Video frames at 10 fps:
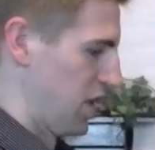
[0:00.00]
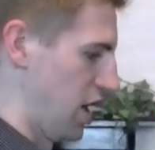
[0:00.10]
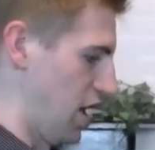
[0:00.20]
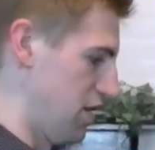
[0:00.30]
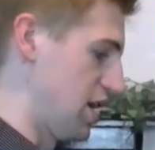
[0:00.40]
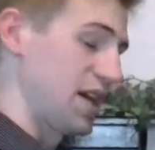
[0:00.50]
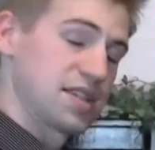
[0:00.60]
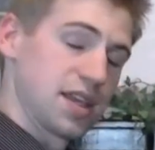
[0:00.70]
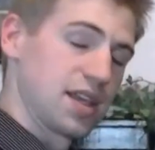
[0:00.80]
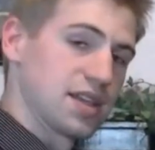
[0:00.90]
The
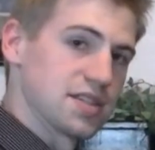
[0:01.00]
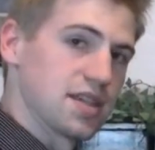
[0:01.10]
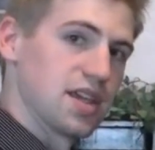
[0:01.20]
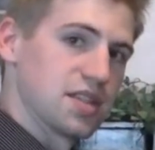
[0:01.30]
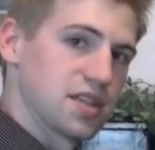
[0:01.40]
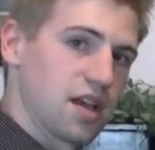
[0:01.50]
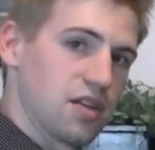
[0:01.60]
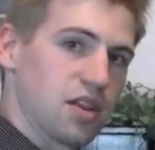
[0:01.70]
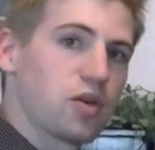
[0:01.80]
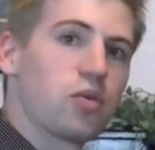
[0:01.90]
nice thing is it's a
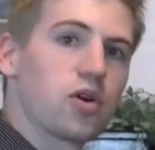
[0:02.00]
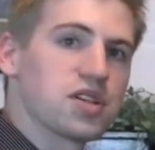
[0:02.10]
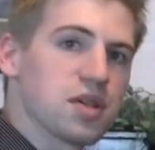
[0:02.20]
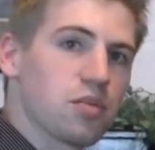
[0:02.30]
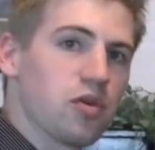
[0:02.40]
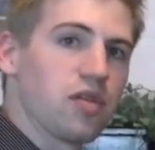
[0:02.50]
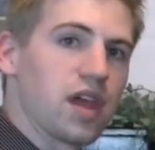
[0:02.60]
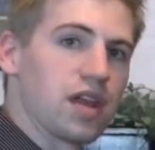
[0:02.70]
little more simple than